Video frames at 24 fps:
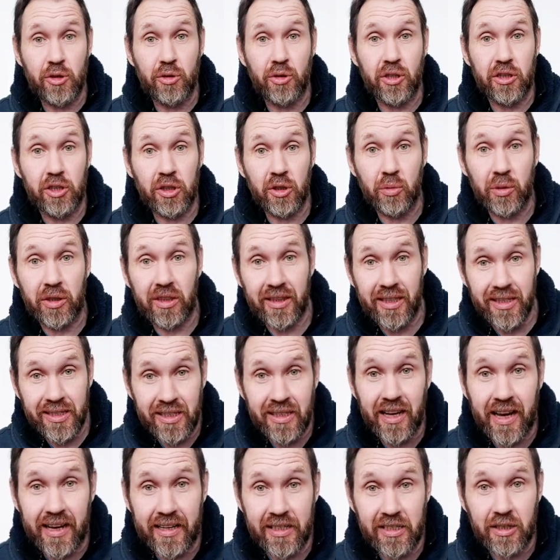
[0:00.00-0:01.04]
you could do what this
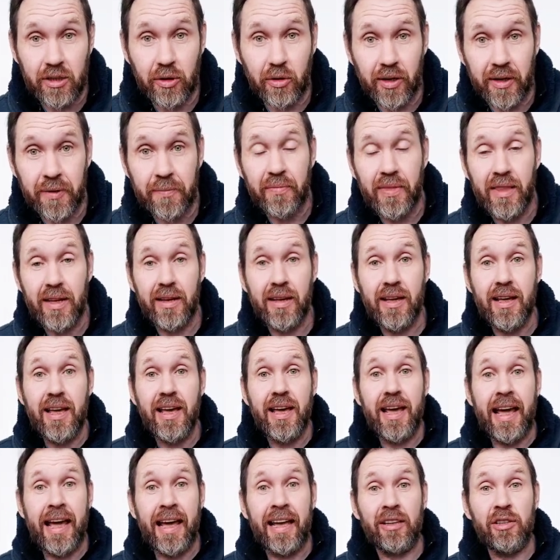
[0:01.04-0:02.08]
guy's doing
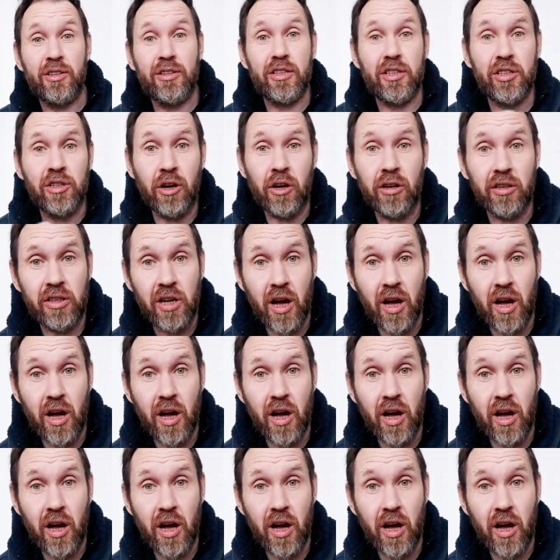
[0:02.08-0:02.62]
and start